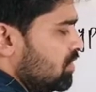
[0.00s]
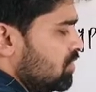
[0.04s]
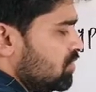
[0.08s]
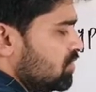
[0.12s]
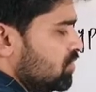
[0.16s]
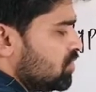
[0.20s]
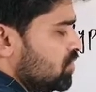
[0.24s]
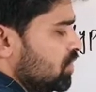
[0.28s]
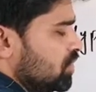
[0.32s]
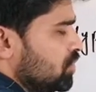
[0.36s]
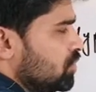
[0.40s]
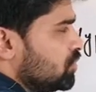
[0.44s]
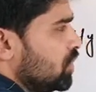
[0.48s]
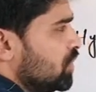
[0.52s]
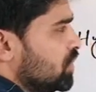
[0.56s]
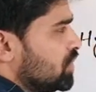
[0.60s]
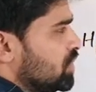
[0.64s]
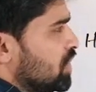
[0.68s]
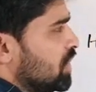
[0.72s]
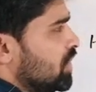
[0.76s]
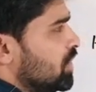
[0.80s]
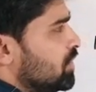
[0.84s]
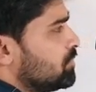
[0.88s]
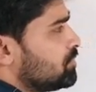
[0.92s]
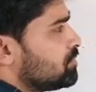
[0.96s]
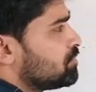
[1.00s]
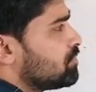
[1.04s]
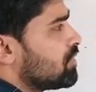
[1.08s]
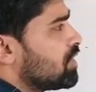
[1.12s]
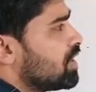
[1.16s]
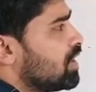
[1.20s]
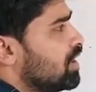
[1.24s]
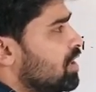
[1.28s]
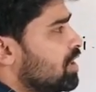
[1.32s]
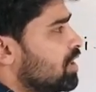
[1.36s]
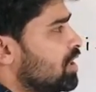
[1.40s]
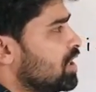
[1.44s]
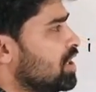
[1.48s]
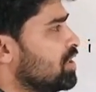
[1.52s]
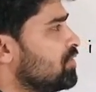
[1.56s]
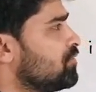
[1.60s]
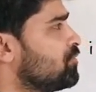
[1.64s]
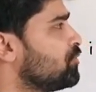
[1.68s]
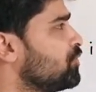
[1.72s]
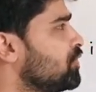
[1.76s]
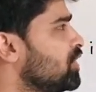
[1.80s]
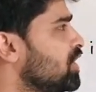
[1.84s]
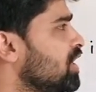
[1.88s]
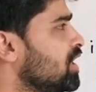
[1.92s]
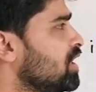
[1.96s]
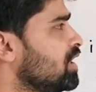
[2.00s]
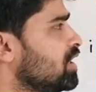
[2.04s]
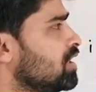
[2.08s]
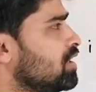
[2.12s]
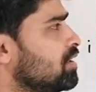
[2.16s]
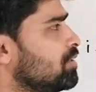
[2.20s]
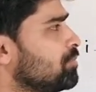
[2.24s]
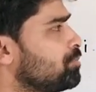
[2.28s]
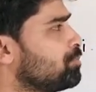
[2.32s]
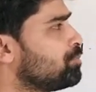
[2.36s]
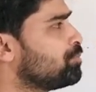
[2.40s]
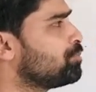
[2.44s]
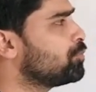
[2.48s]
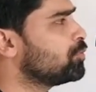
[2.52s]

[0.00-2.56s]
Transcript: situation, if we